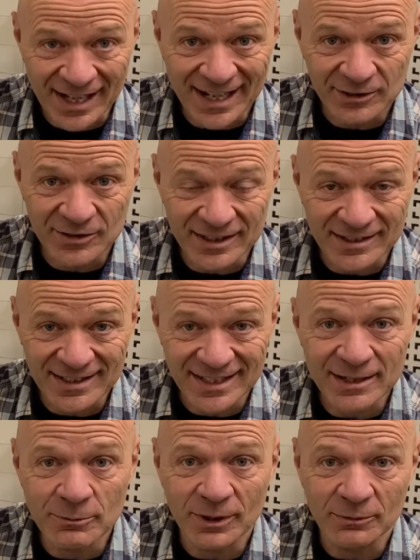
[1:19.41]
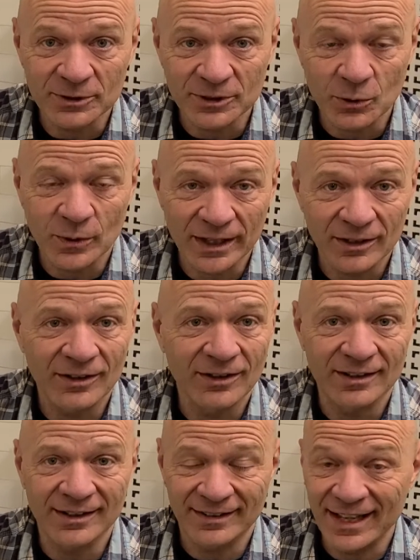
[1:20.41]
actually see what was going
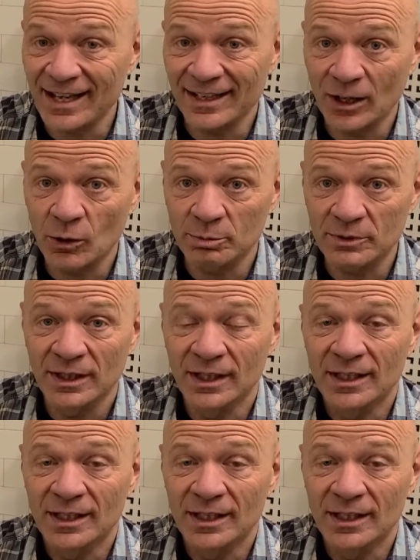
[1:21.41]
on, and that helped